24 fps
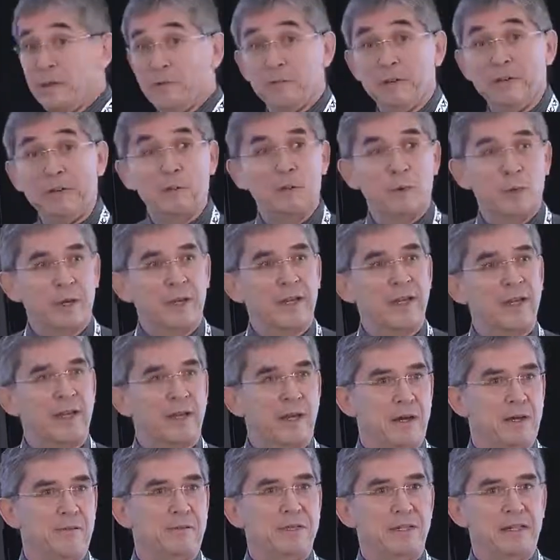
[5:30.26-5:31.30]
reworking
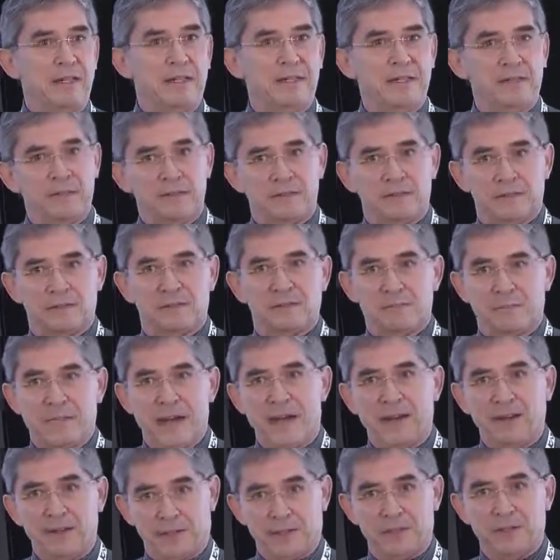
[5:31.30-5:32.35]
of the
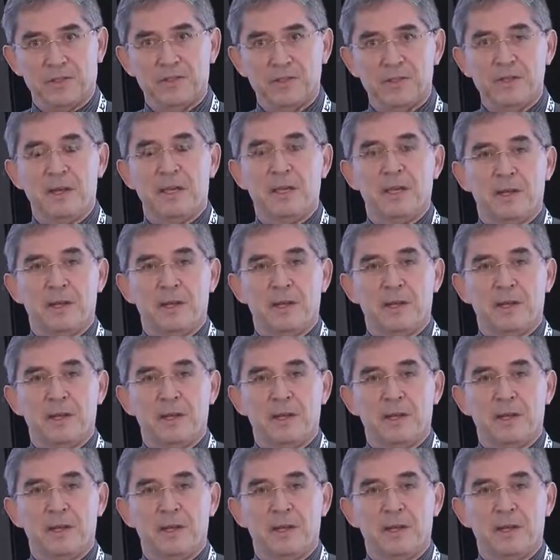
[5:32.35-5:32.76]
panels